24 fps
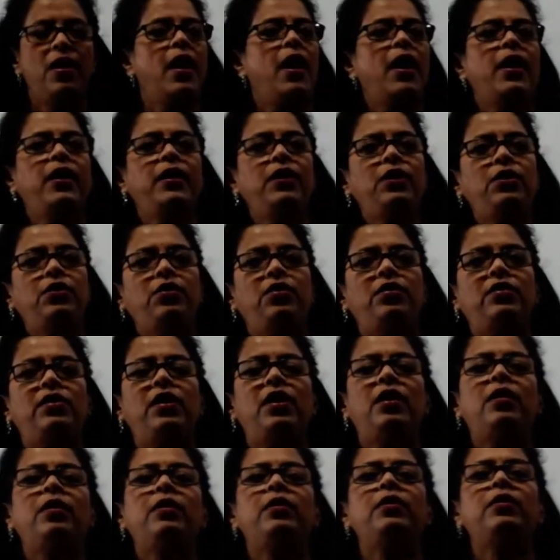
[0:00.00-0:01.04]
and
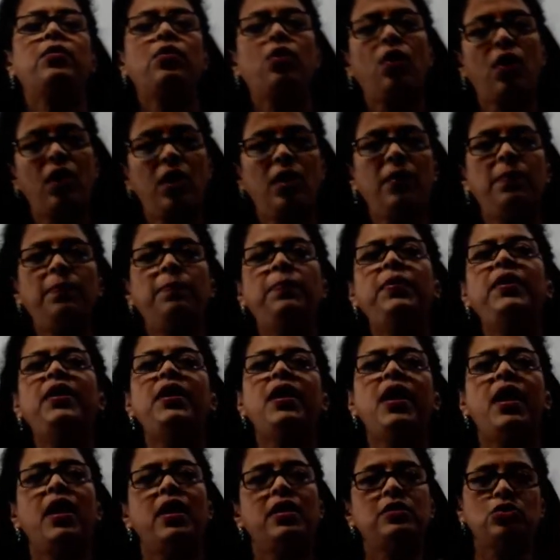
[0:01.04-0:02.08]
the column B
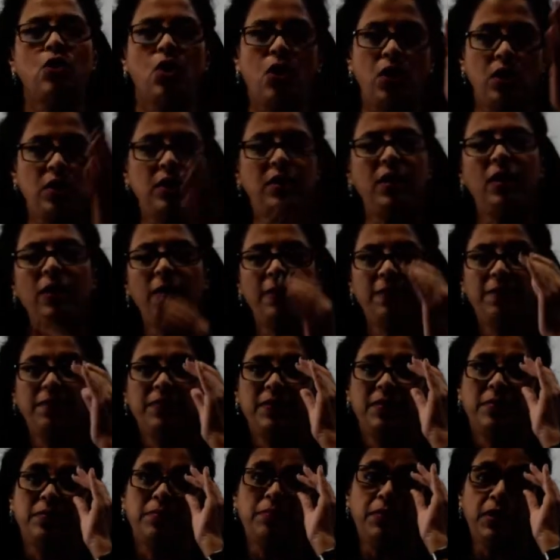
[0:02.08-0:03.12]
has all the
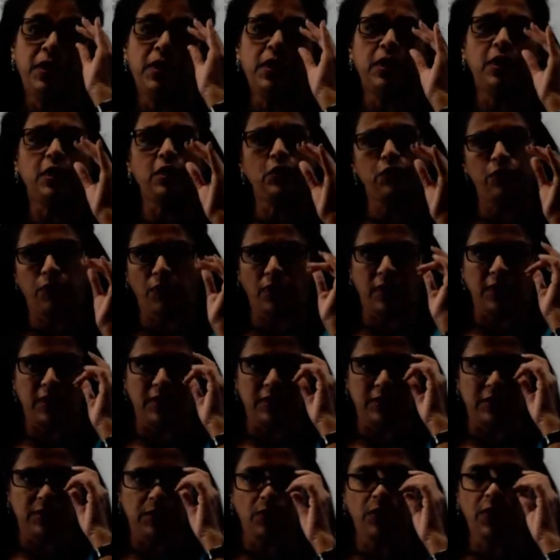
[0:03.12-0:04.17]
meanings for
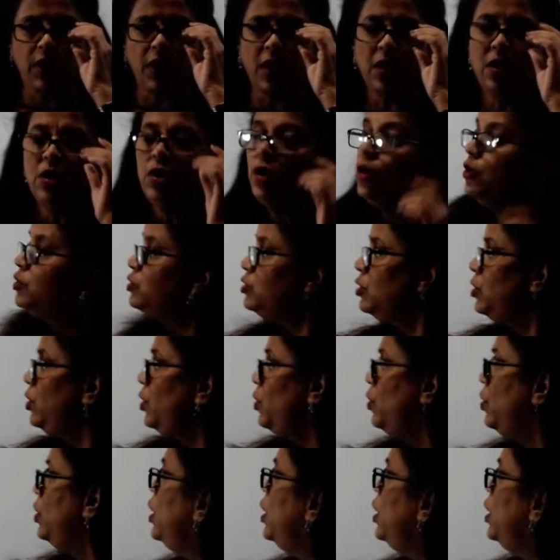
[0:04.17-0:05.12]
this. Okay, so you